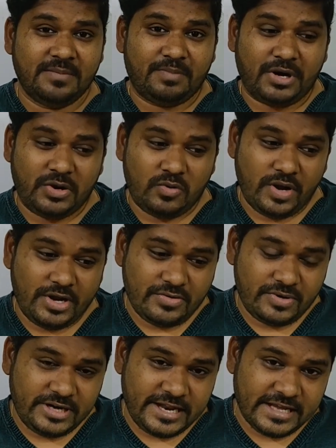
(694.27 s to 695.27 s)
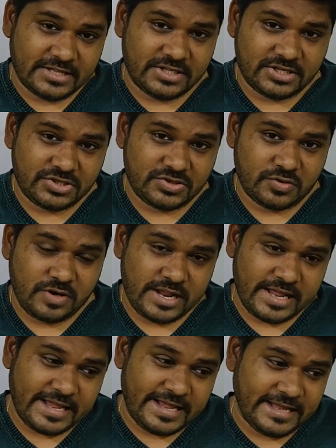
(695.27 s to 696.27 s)
But when you take the
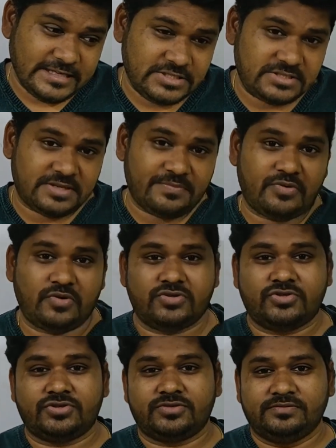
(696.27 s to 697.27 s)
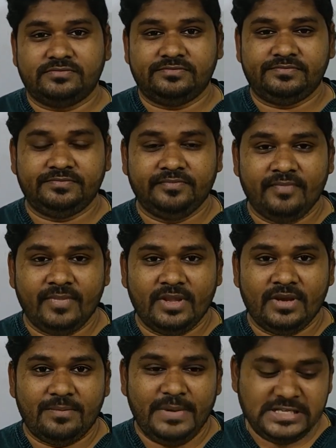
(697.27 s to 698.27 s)
stone against the force,
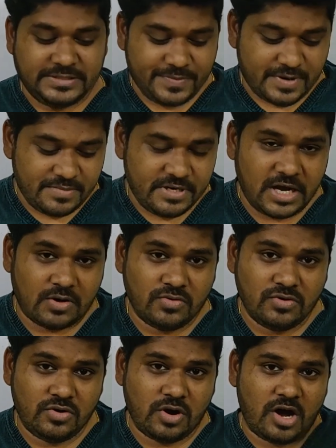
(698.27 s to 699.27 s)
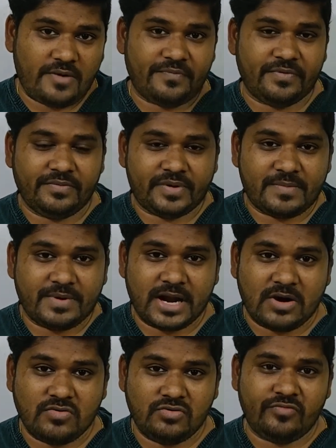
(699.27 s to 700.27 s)
means from down to up, from
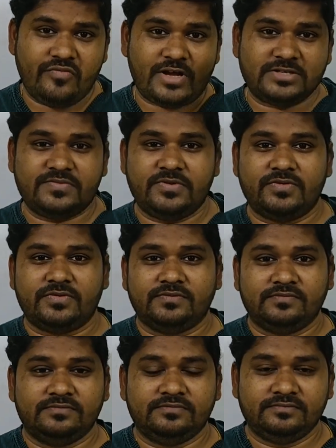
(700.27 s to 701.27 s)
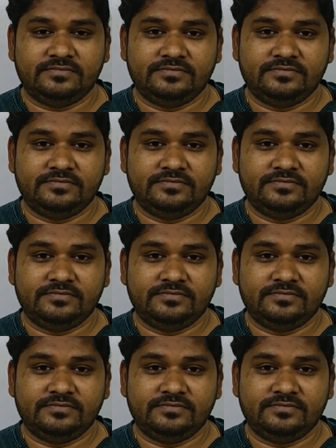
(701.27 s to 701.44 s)
ground to first floor,